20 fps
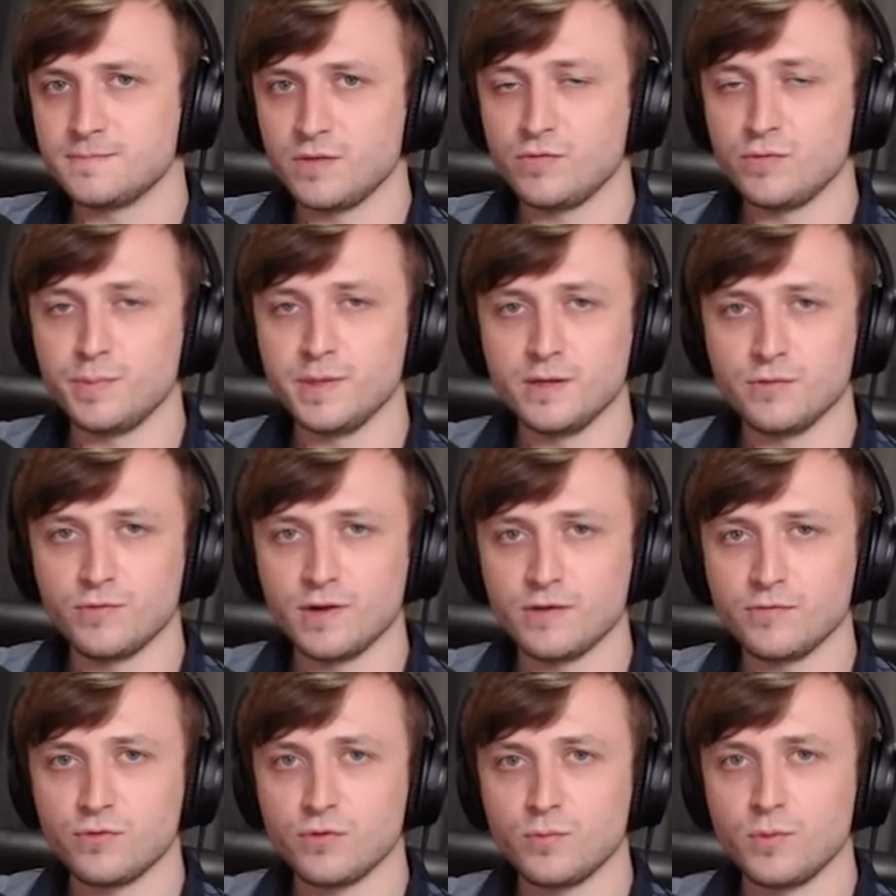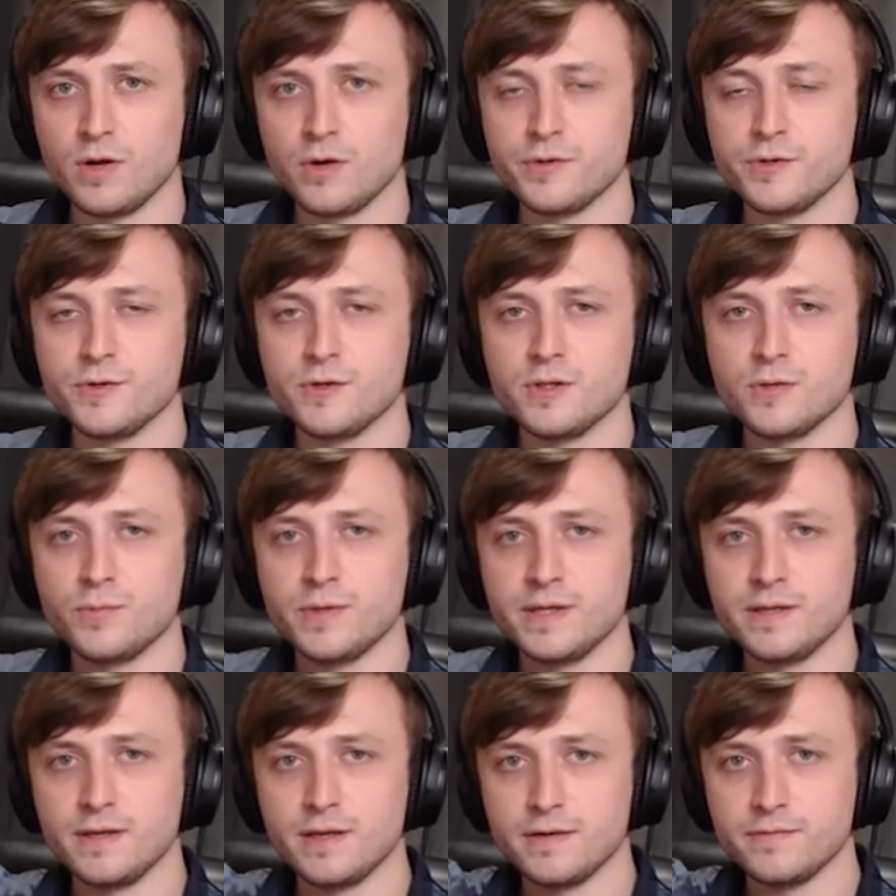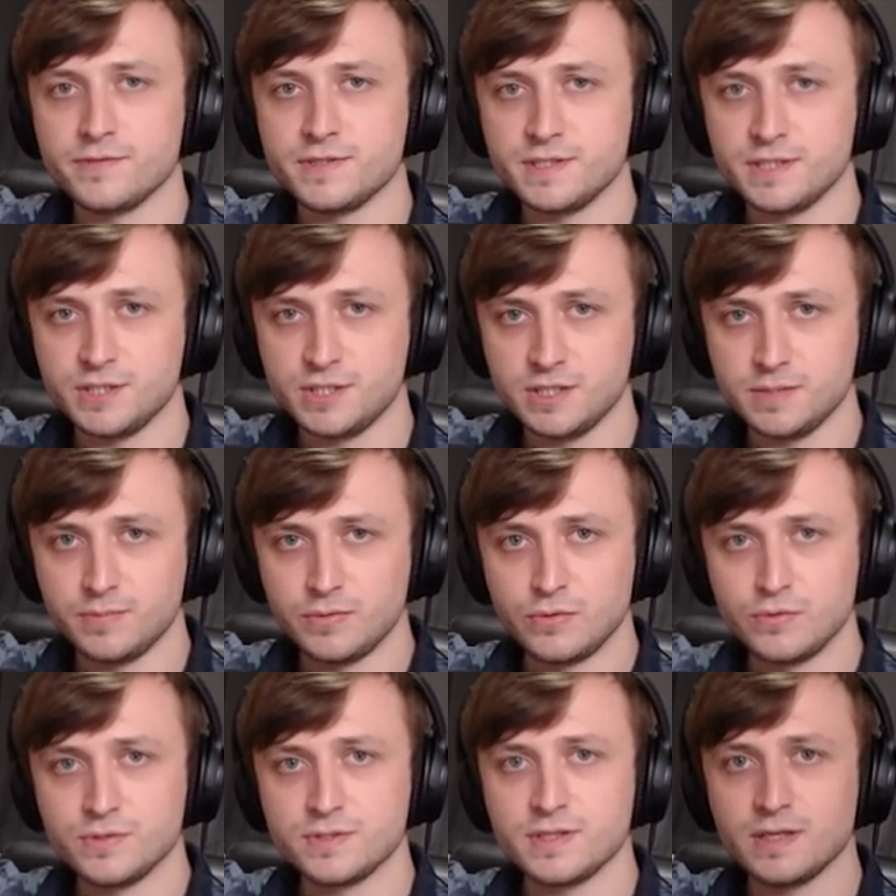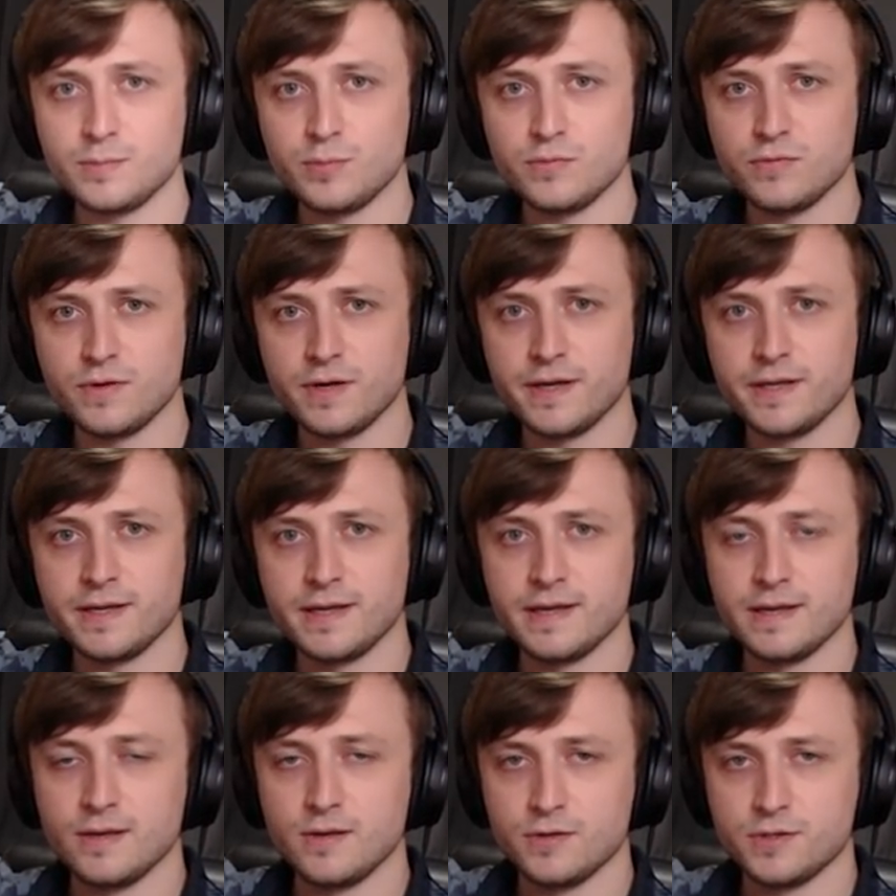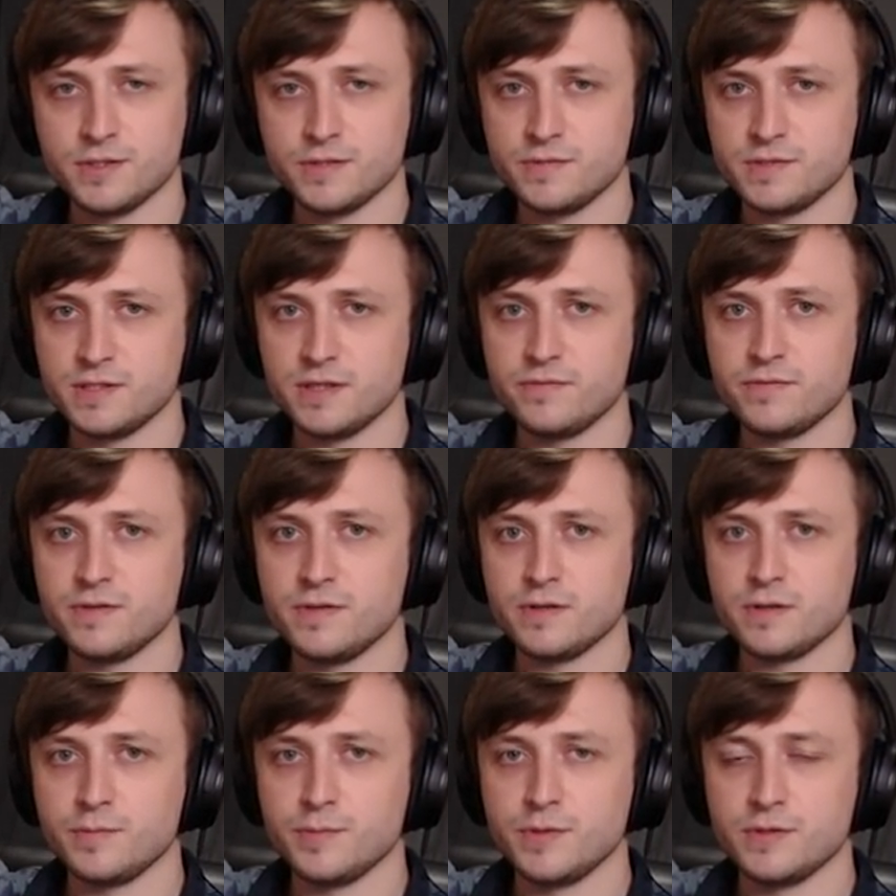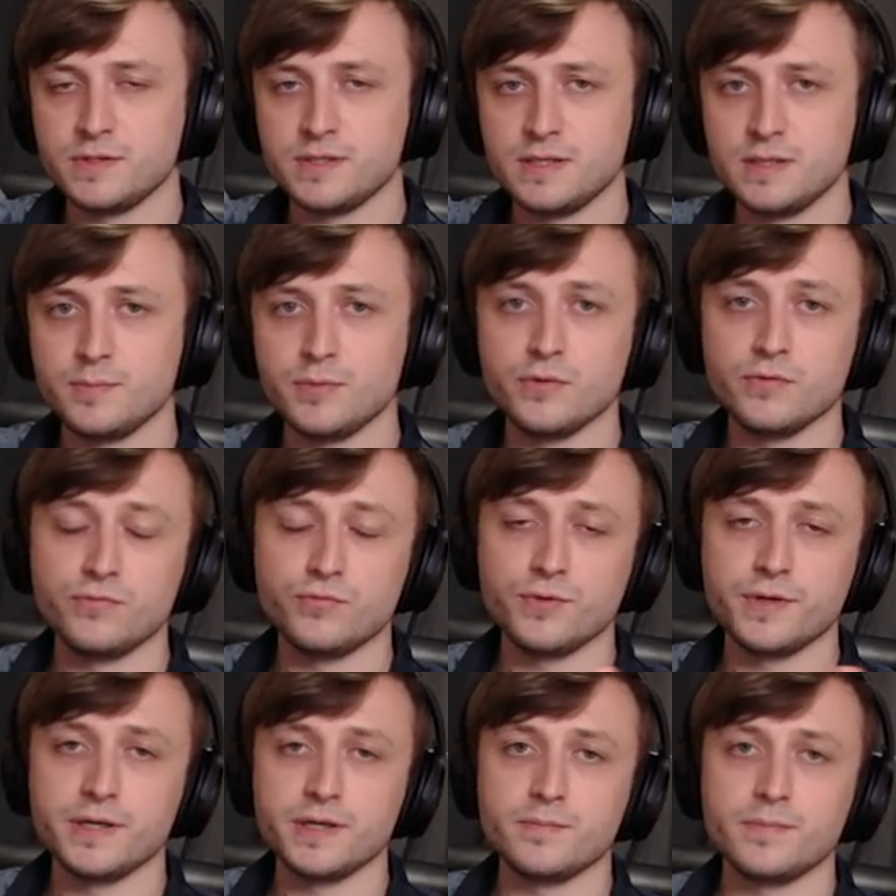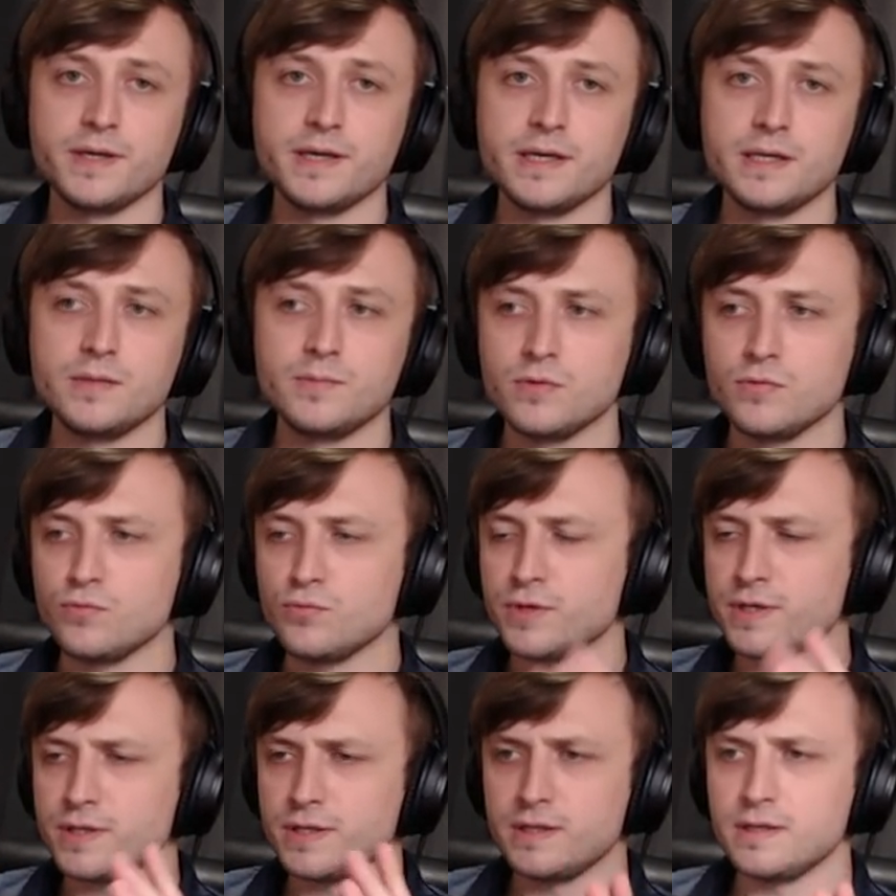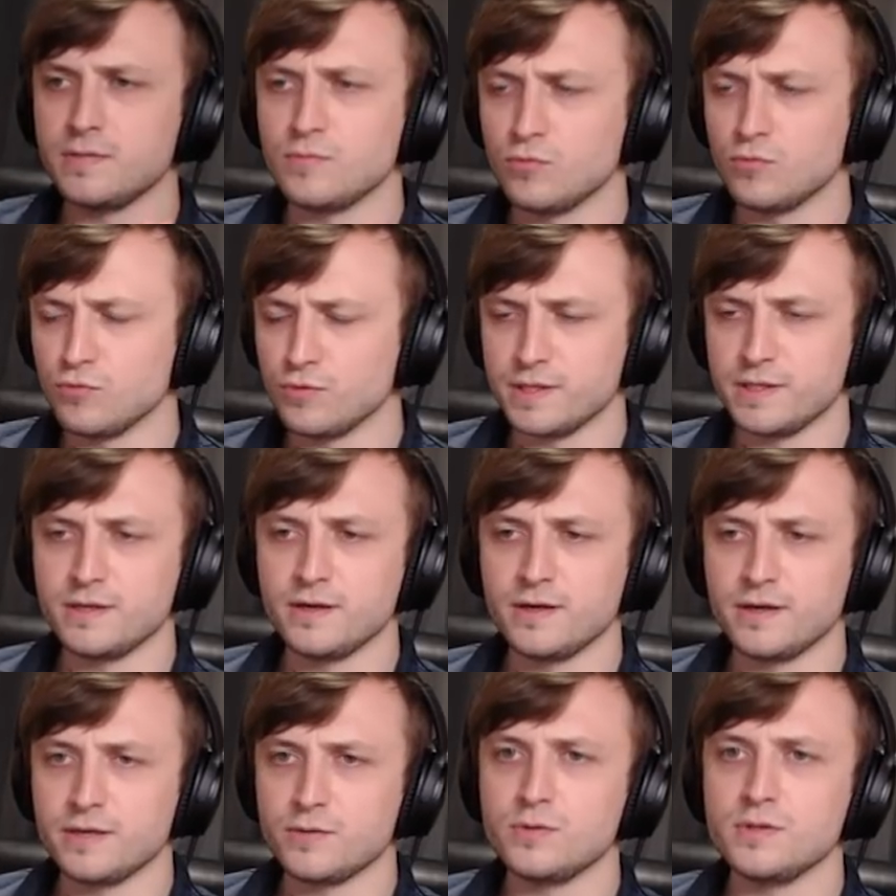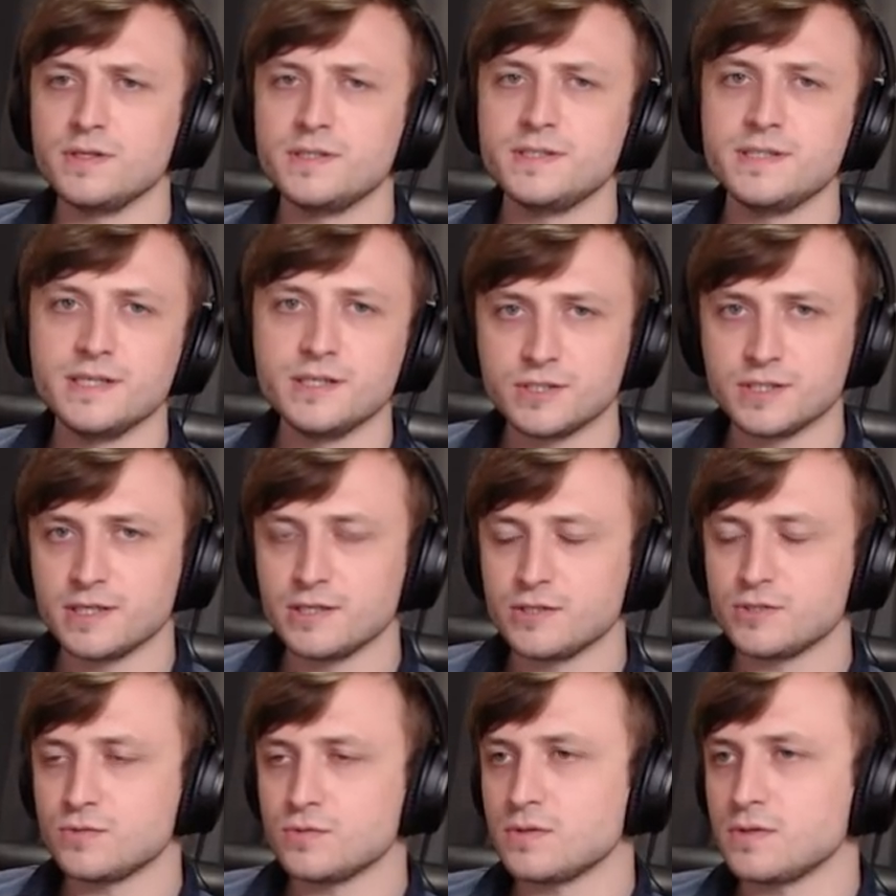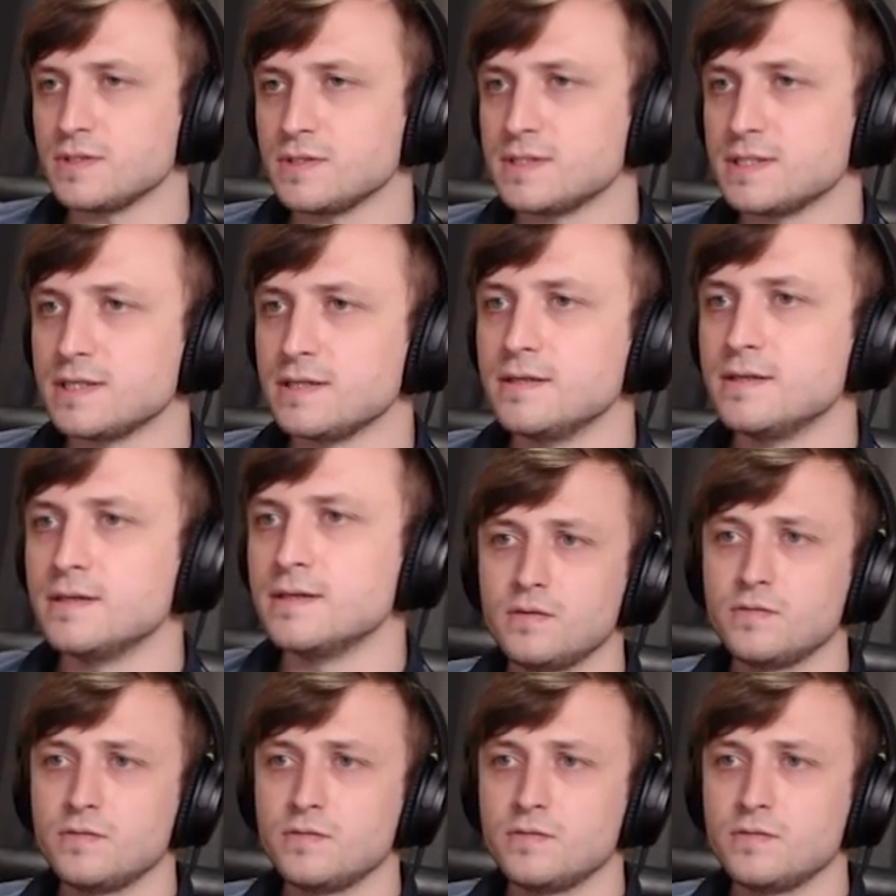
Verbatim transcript: If you've been around for a while, you know that we love CG Boost. They provide a lot of stuff to the community, both free and paid, but really, really high quality educational content.